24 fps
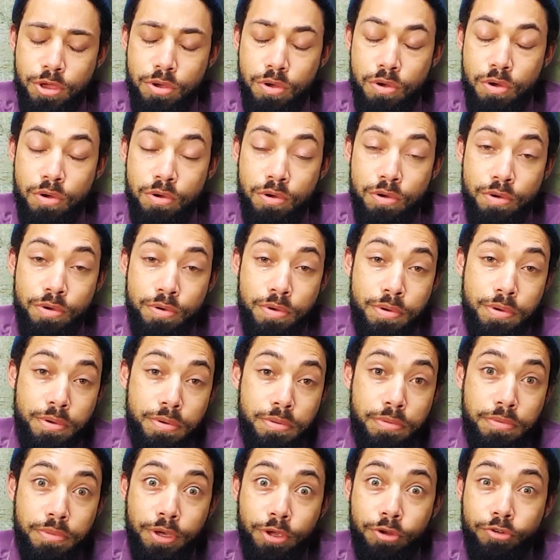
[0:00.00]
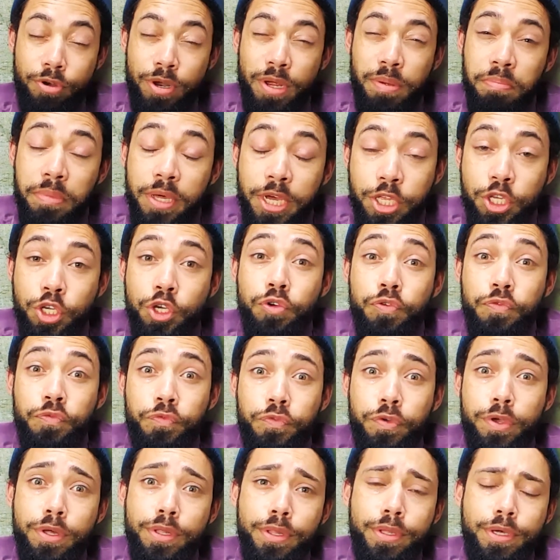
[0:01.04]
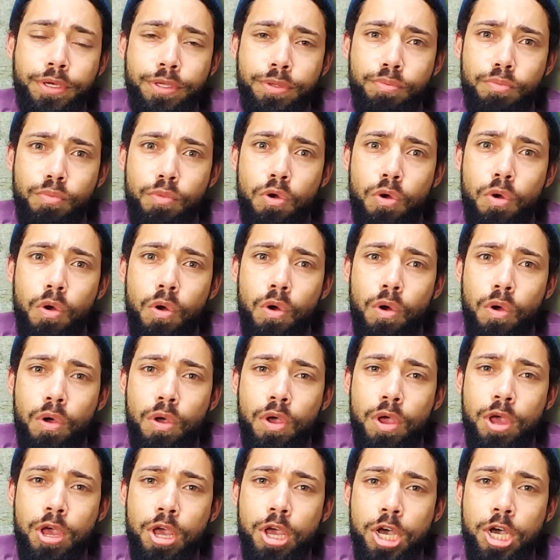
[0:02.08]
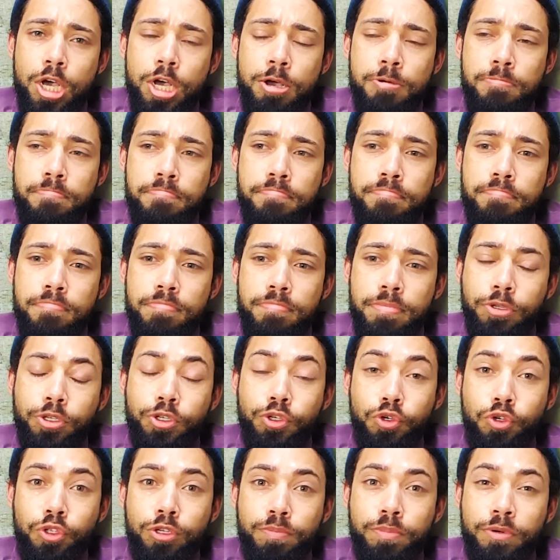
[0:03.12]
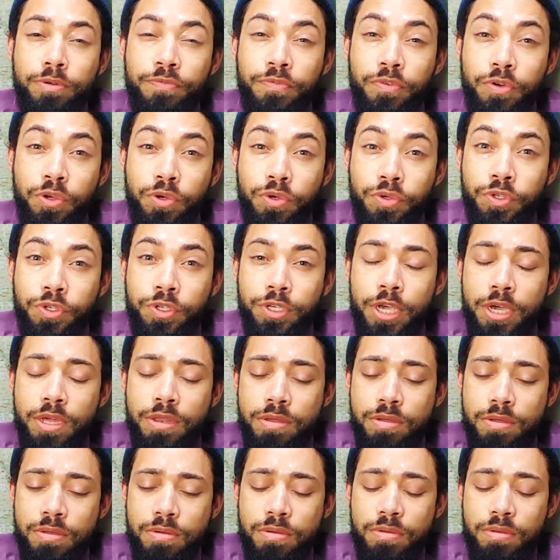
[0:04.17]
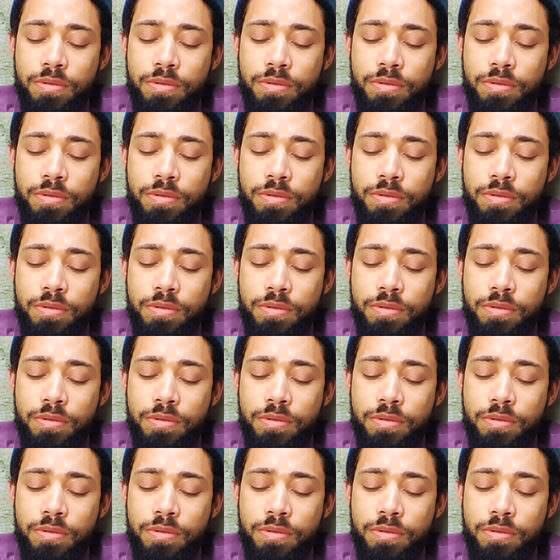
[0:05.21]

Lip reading: or the cream that you feel is more suitable for your skin.